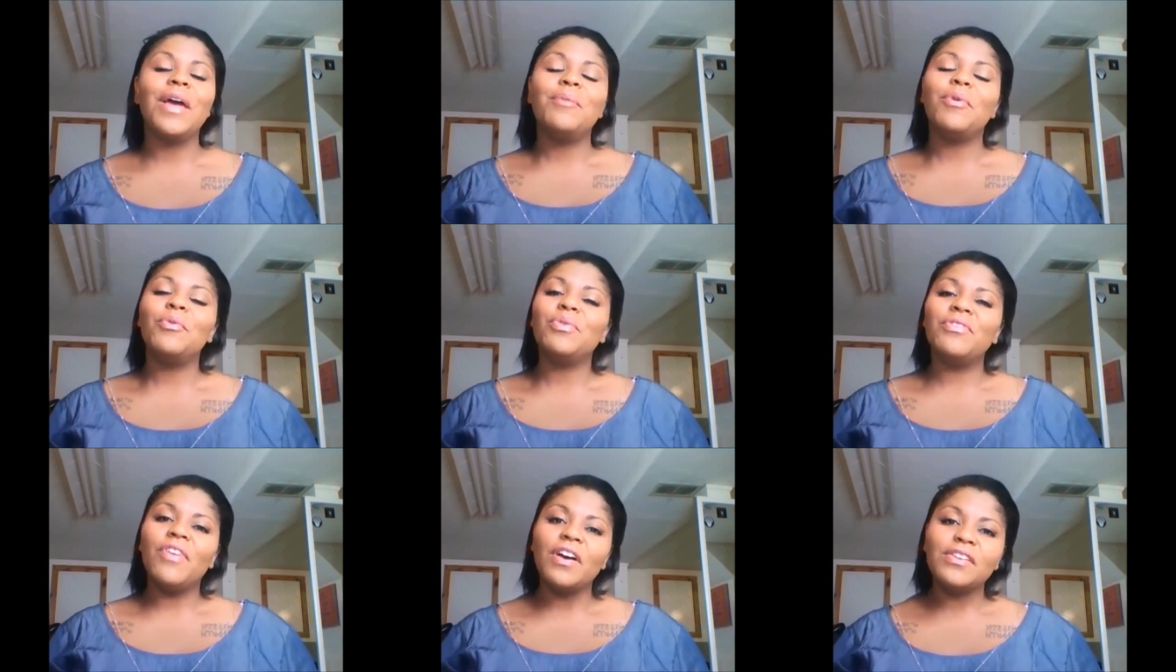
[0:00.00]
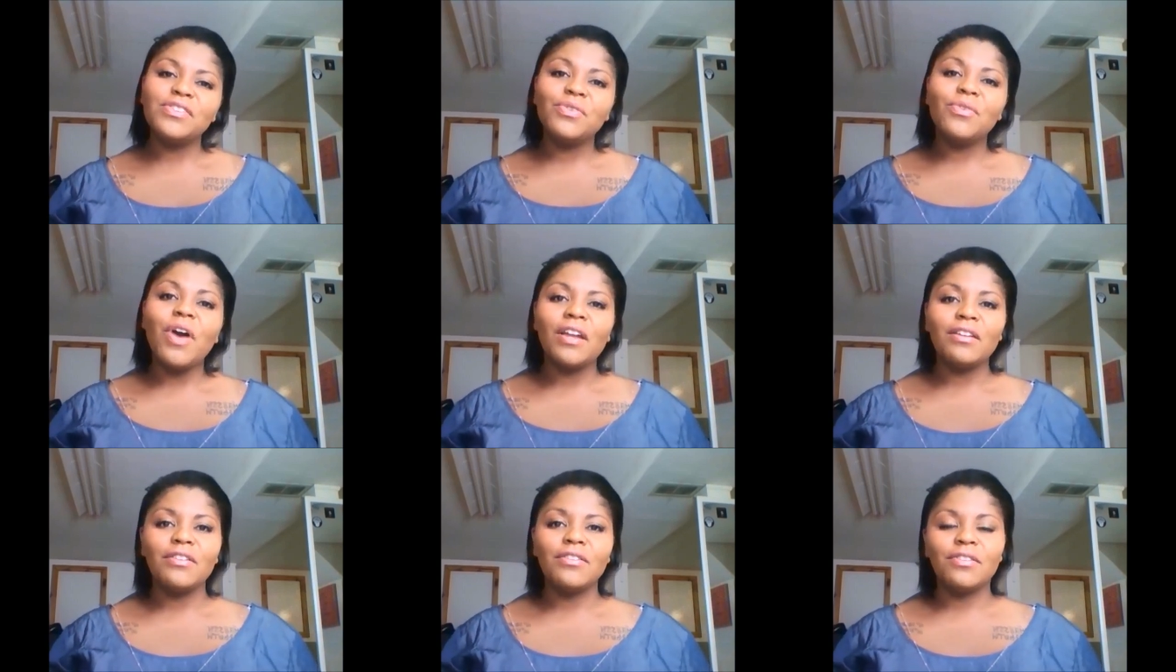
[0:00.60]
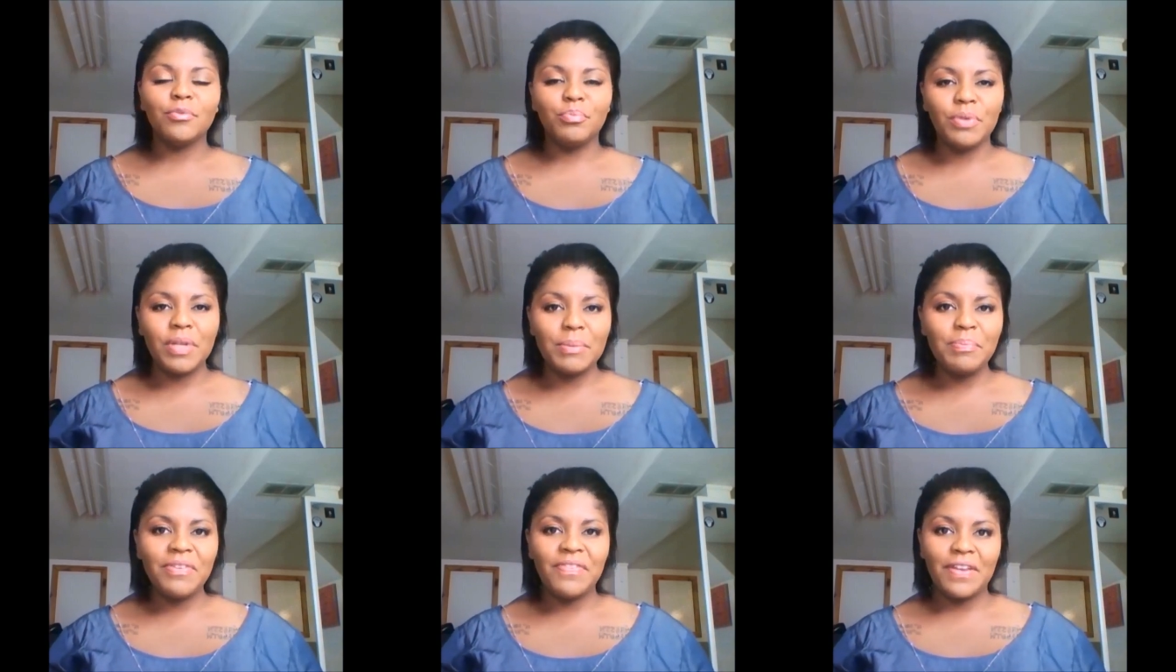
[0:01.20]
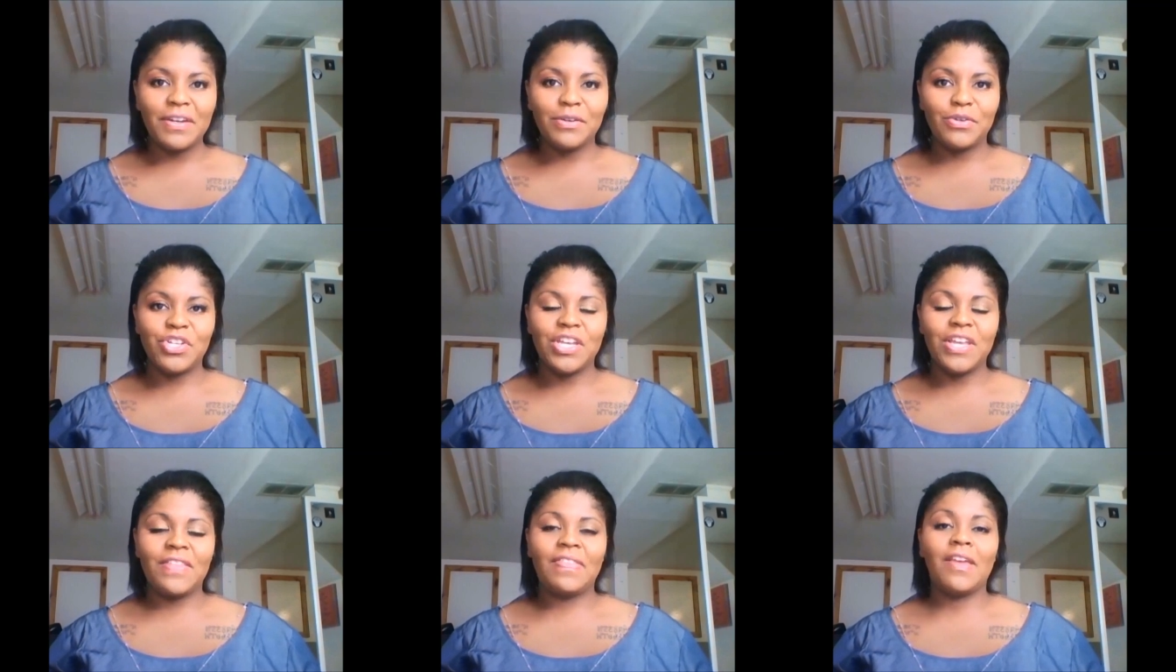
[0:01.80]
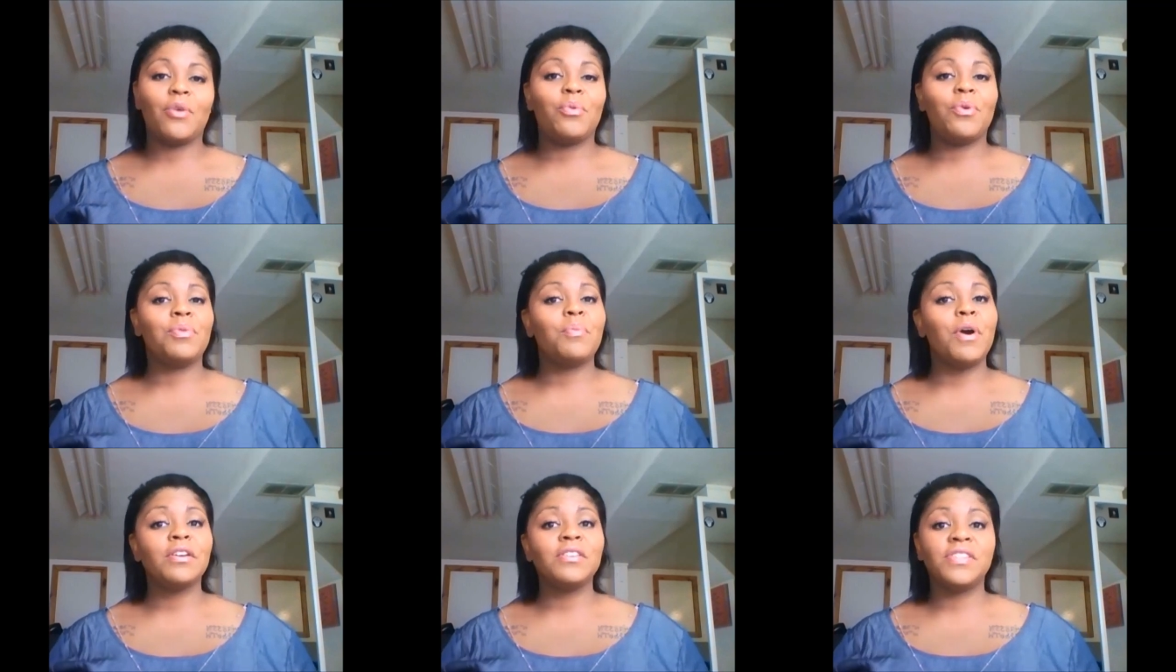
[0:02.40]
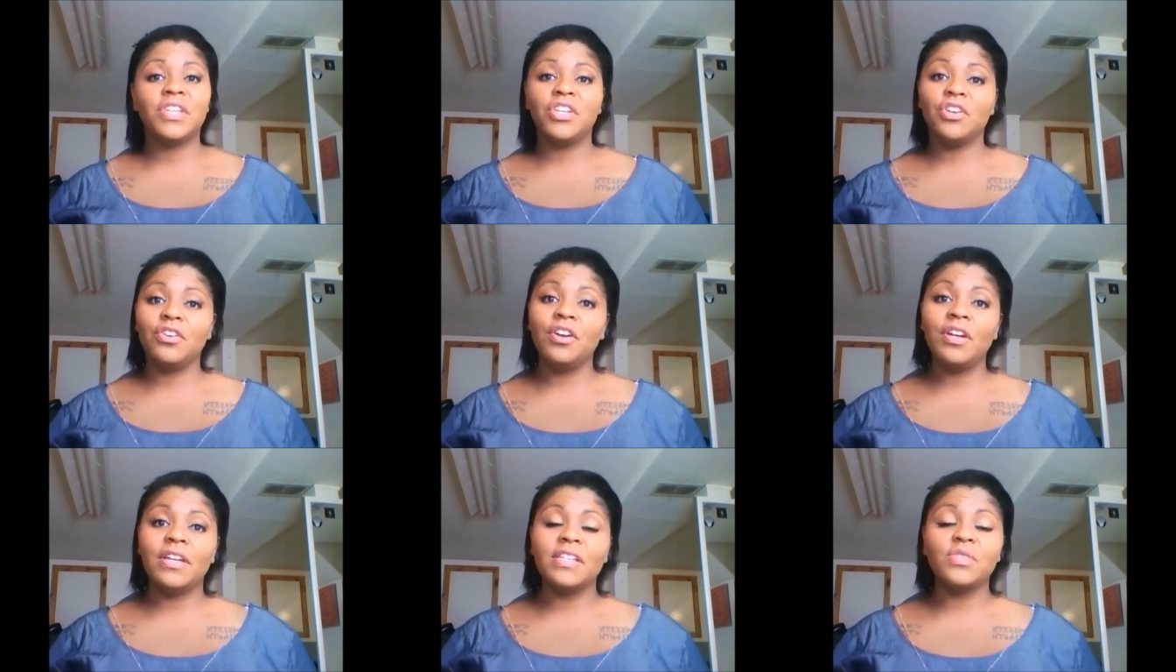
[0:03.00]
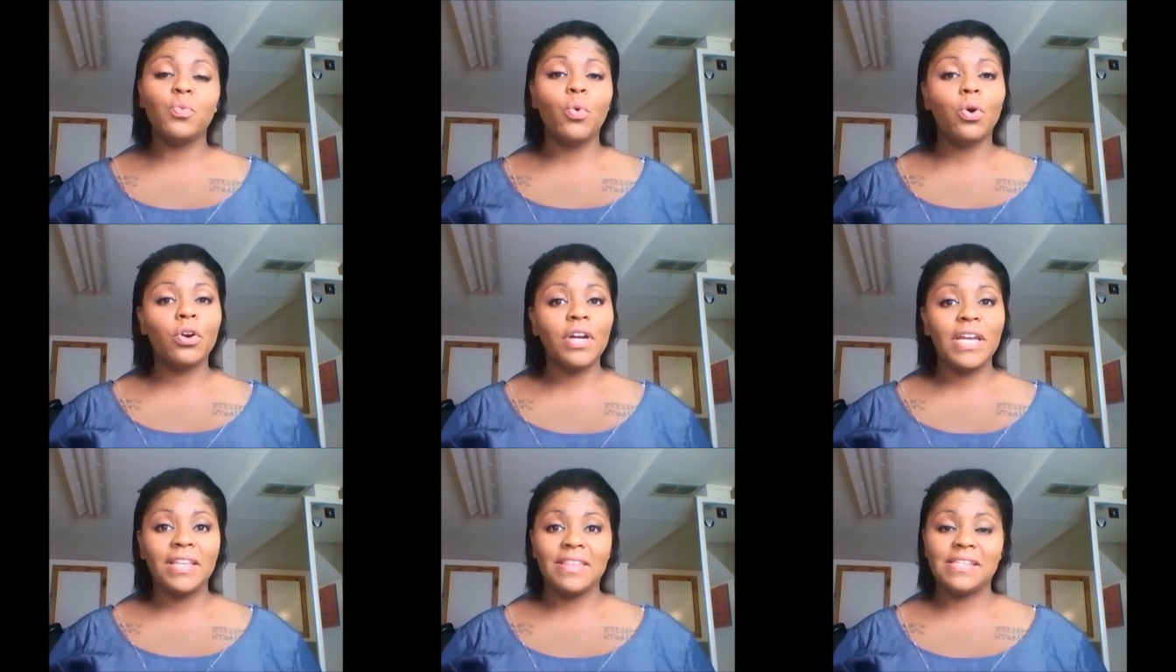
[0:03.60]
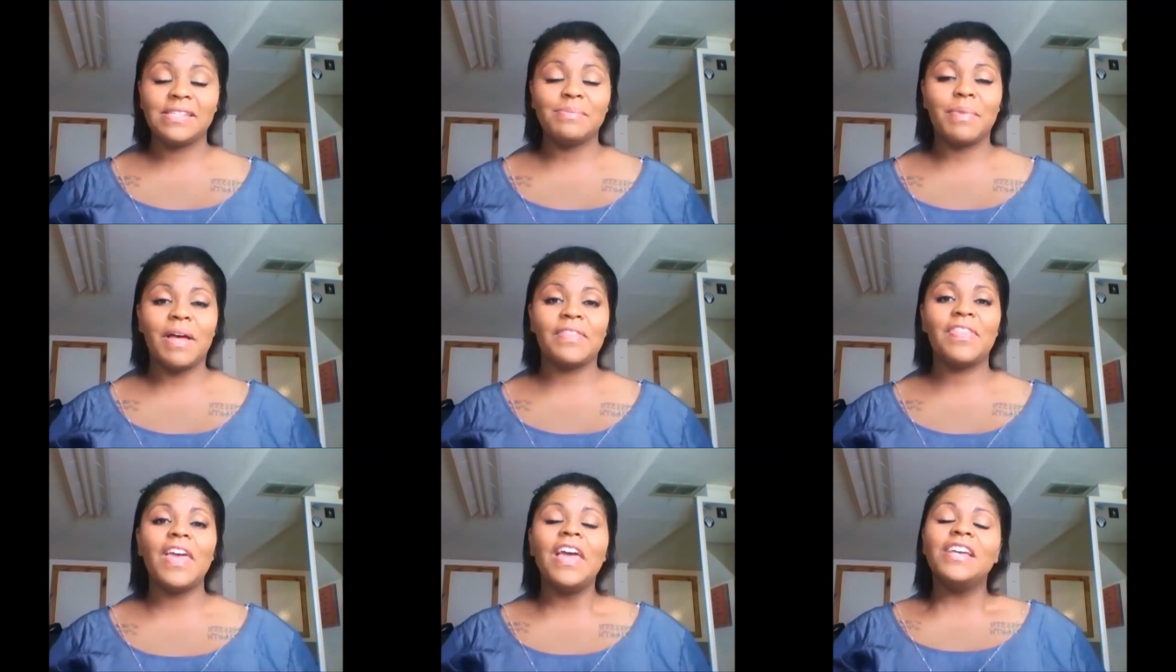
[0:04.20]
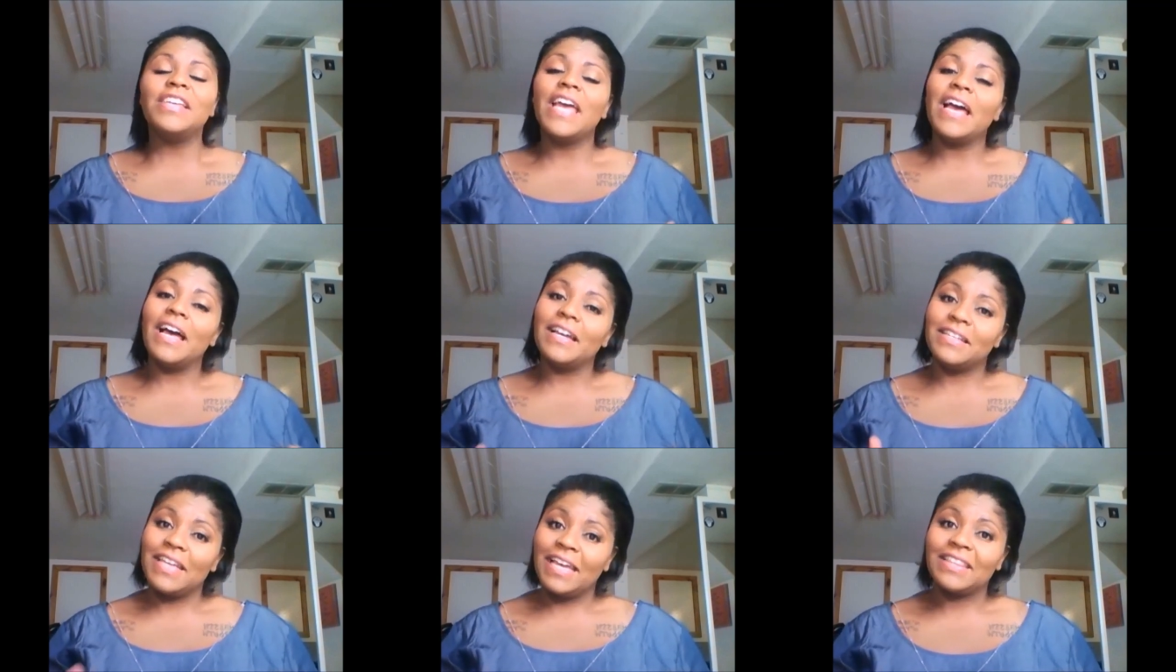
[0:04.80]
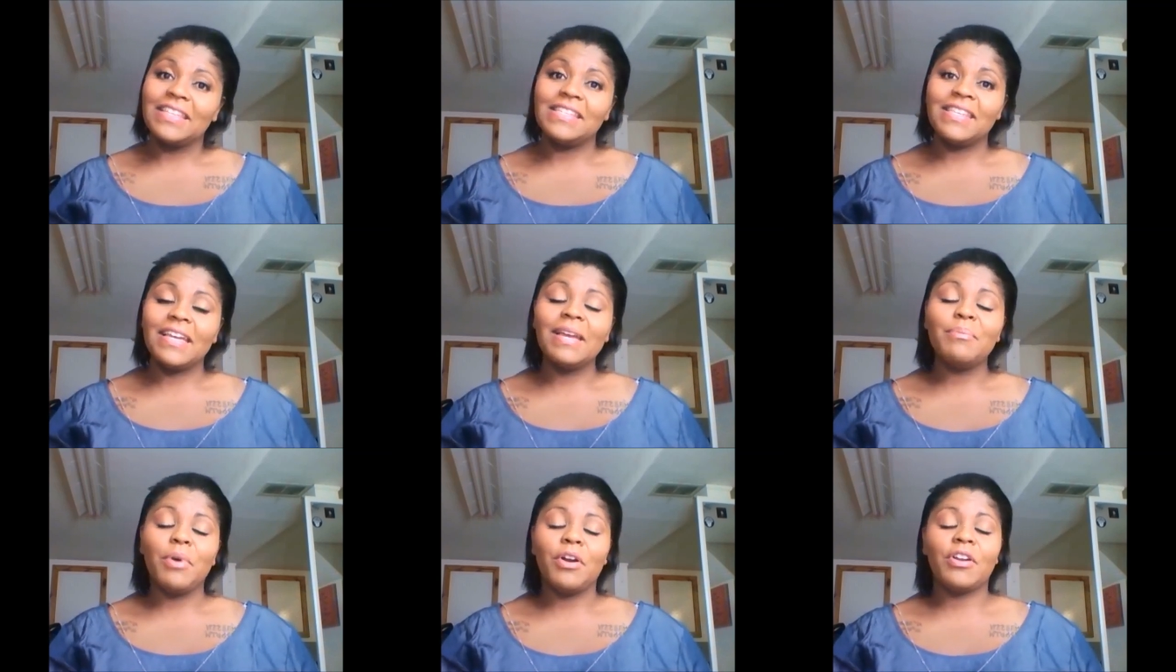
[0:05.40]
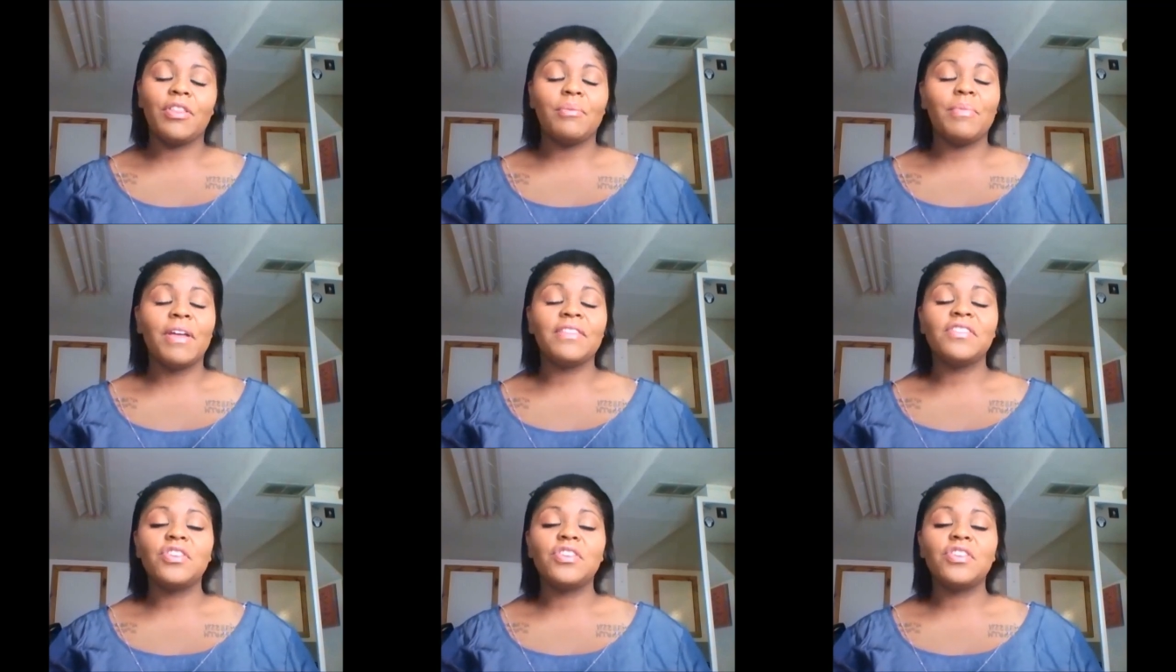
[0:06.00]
But we've also got a little blip of energy in there with Mars and Uranus warring this month uh, at the second part of the month.